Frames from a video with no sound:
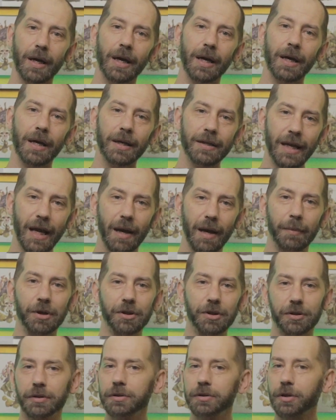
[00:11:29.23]
Damage
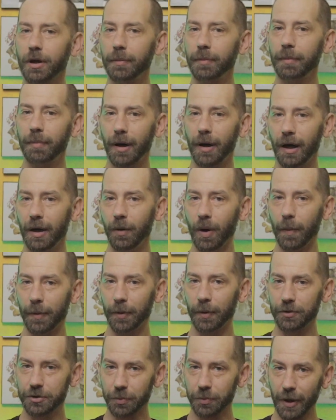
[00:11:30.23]
is determined by a
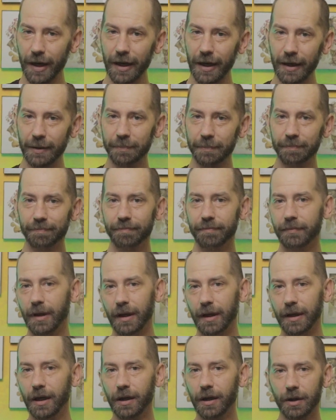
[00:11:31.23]
weapon's rating,
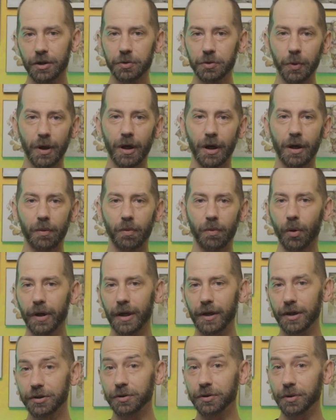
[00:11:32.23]
and here's where rolling
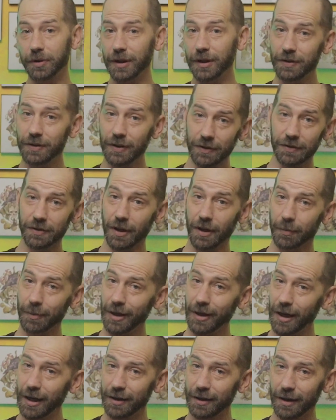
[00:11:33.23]
additional d6s come in
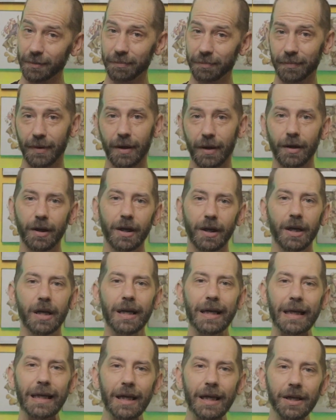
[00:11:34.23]
handy.
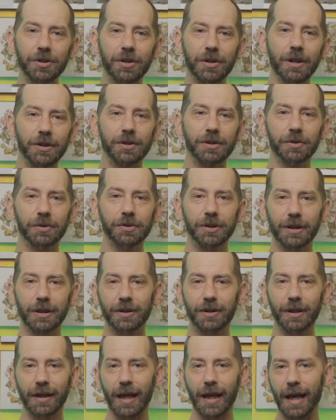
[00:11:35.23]
Each additional 6
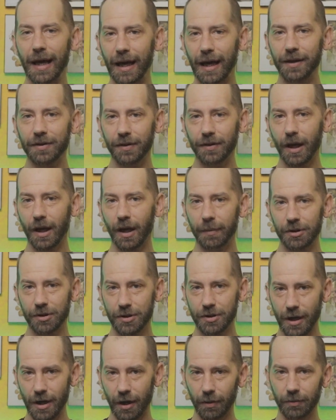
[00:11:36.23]
can add to the
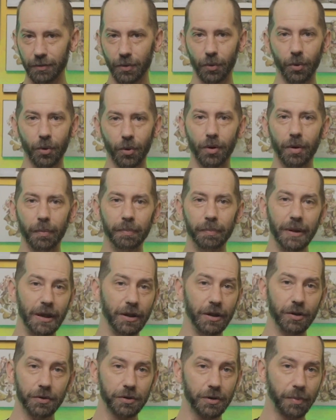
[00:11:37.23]
damage dealt, or be
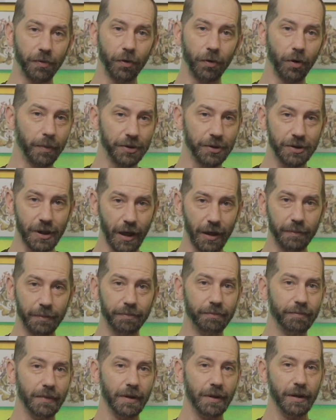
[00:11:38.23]
used to perform a stunt,
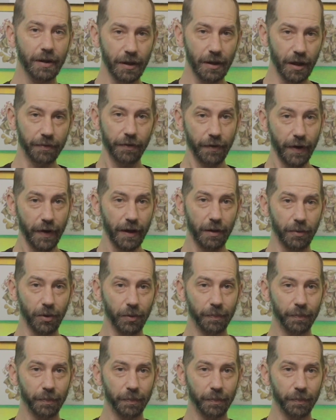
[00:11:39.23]
if available.